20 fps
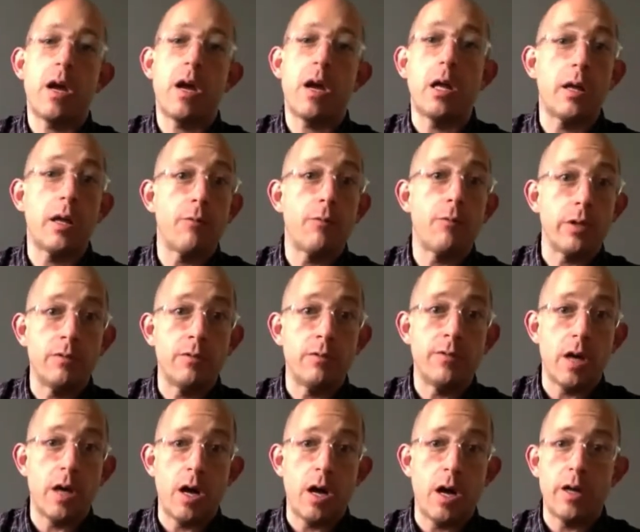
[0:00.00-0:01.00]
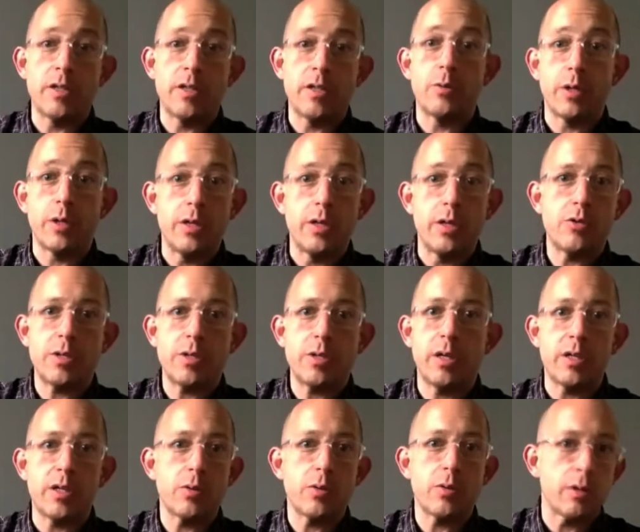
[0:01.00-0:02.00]
oh, I love what you've done, it's really interesting,
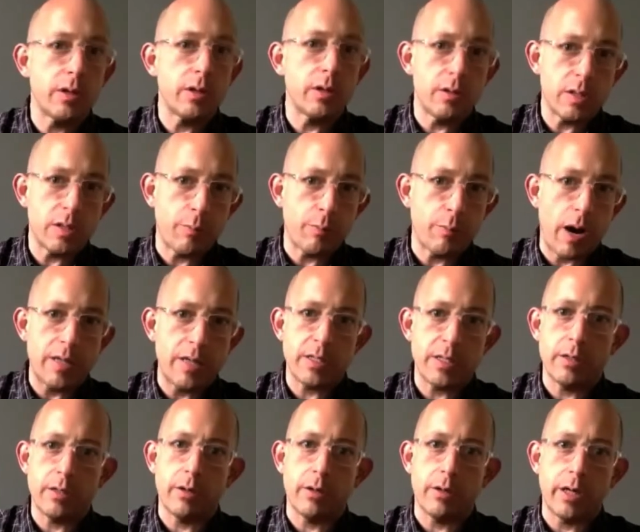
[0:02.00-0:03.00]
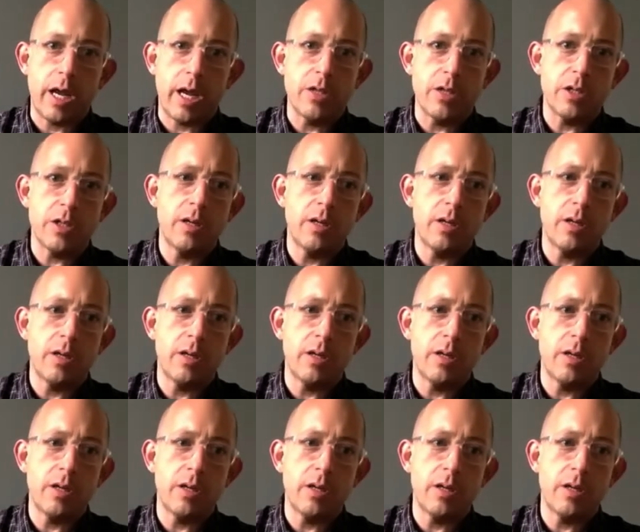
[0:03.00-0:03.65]
it's really surprising or engaging,